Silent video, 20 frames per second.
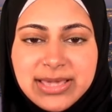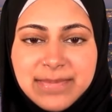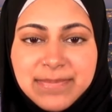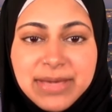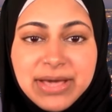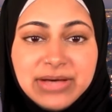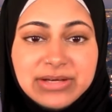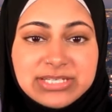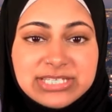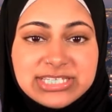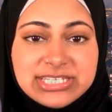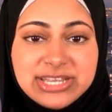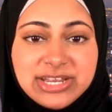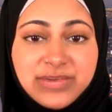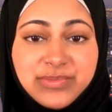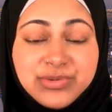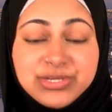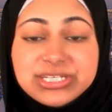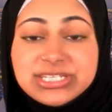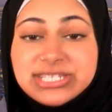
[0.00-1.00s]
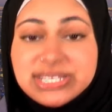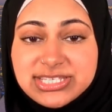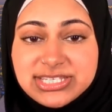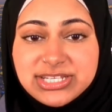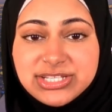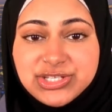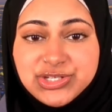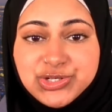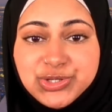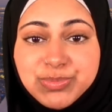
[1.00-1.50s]
Palestinian
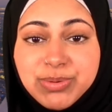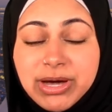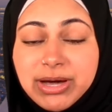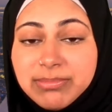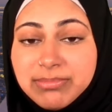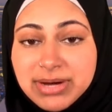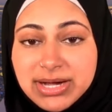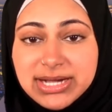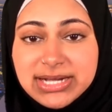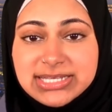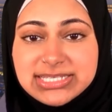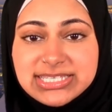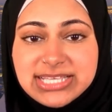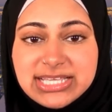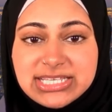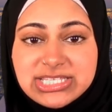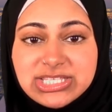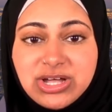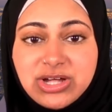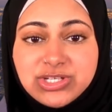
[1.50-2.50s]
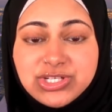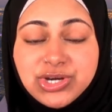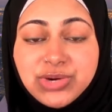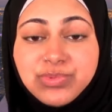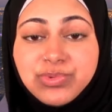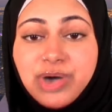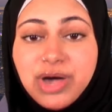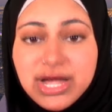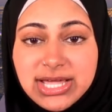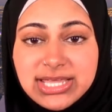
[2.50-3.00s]
resistance group Hamas has launched a
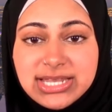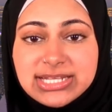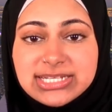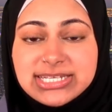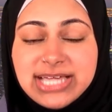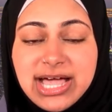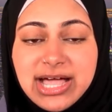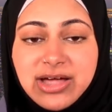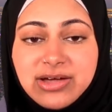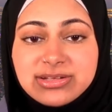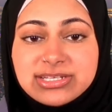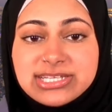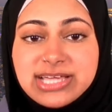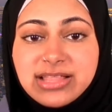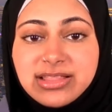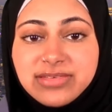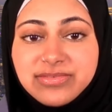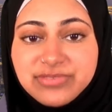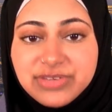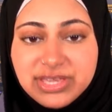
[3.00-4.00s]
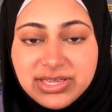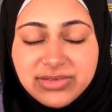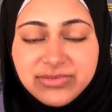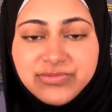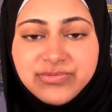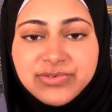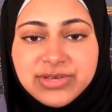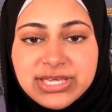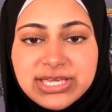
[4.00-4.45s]
rocket attack on Tel Aviv.